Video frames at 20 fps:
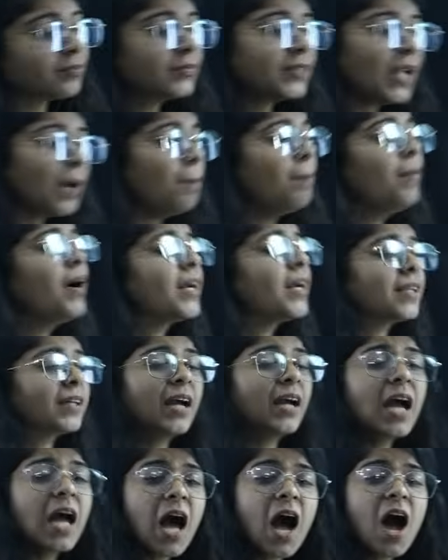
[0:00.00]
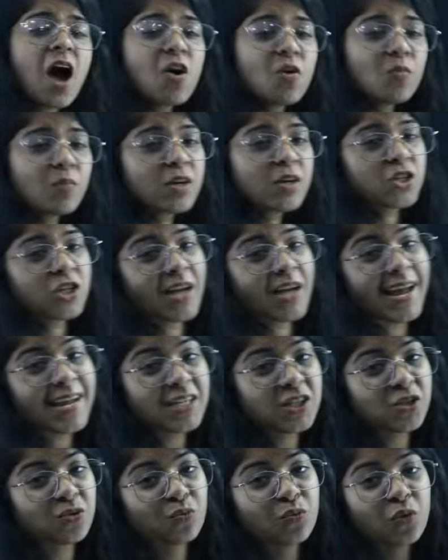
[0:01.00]
But how much
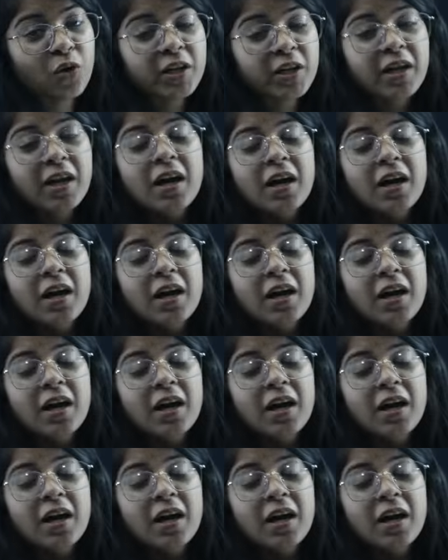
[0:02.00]
rice would